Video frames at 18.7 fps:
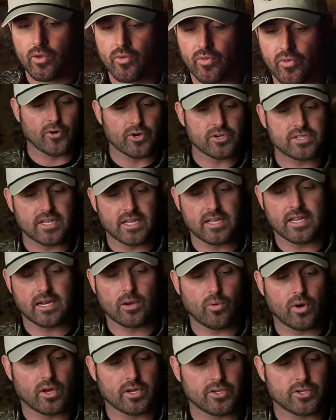the first thing that
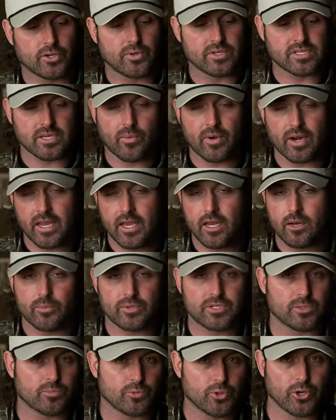I want to do is I want to hit him
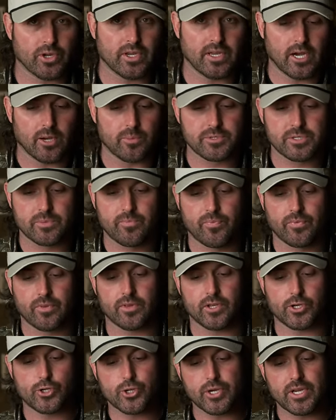with some tree yelps.
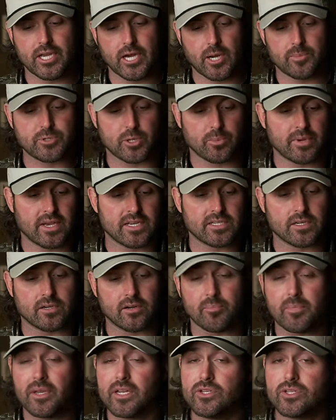The tree yelps are
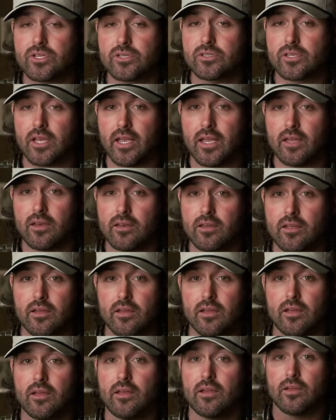basically me just saying,
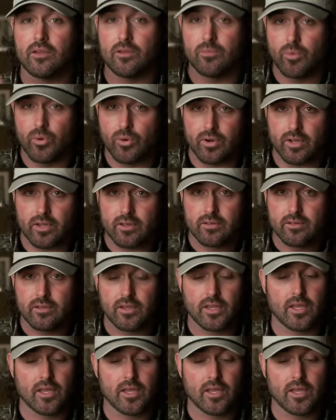good morning.